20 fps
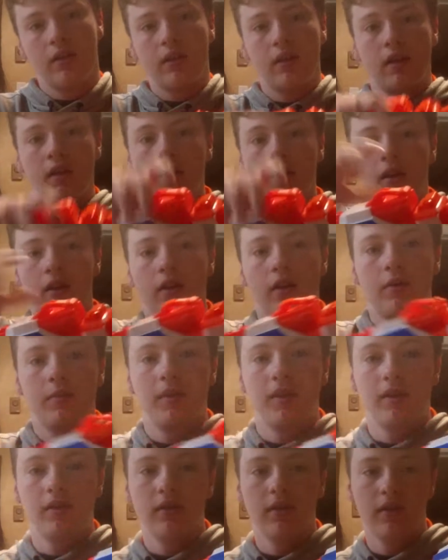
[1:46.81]
I
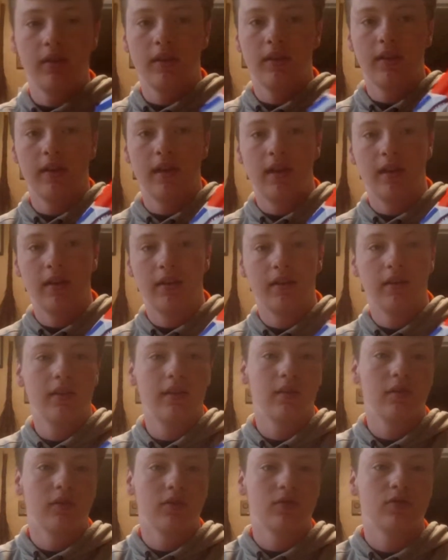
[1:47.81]
mean, look at that.
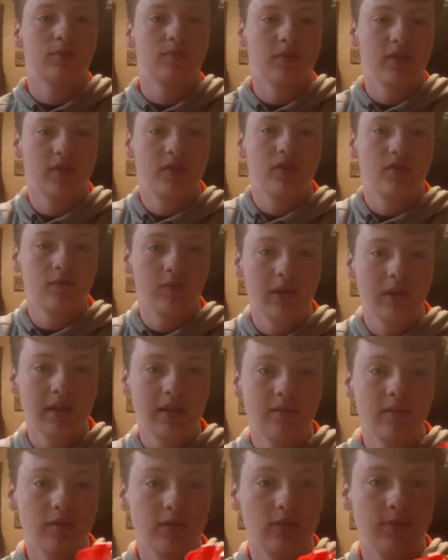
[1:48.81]
It looks pretty sweet,
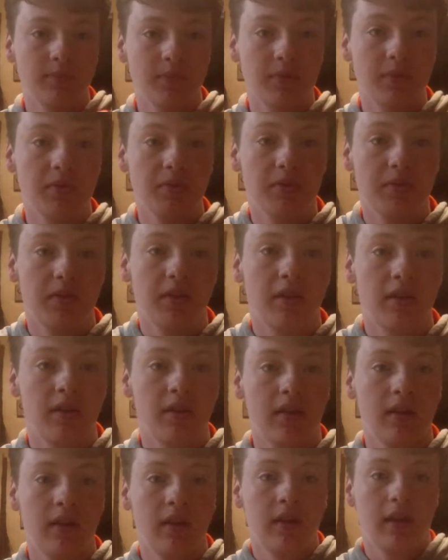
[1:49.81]
smooth,
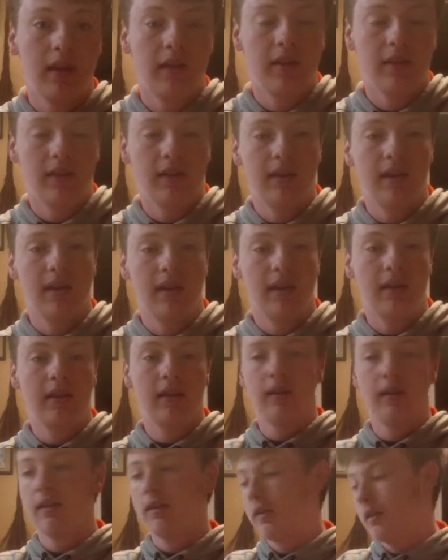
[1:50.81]
in
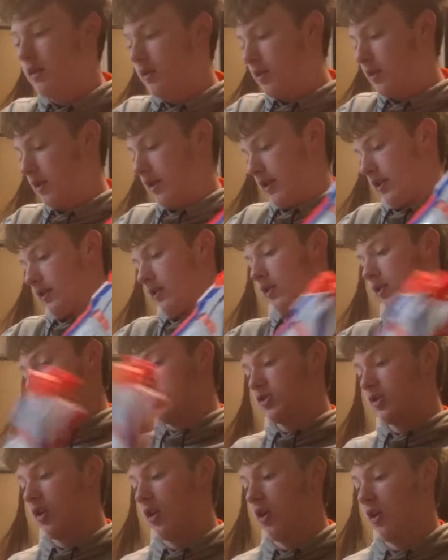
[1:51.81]
line, and
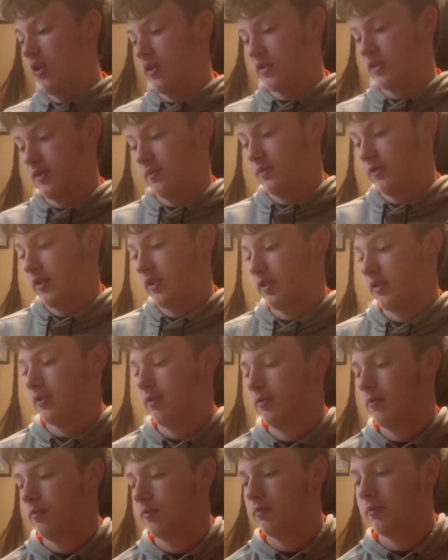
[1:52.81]
looks awesome when you
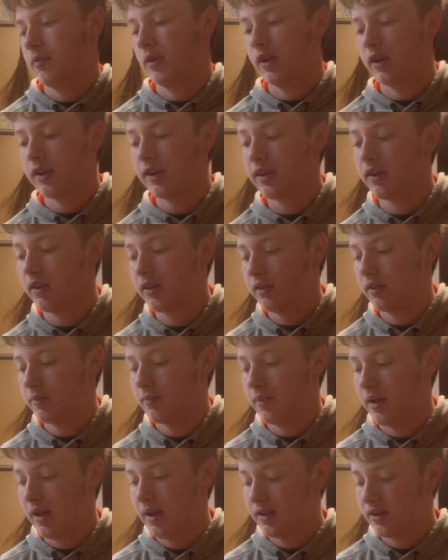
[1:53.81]
put it on the
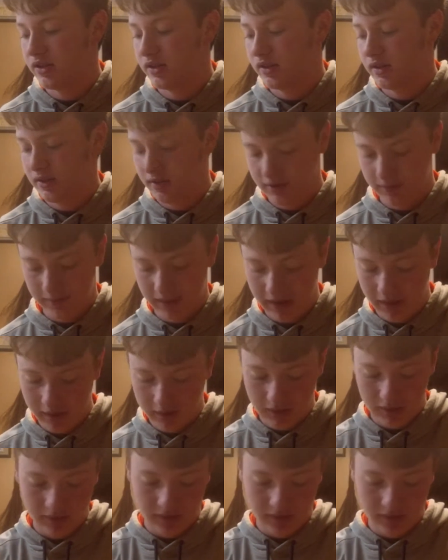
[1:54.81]
modulus barrel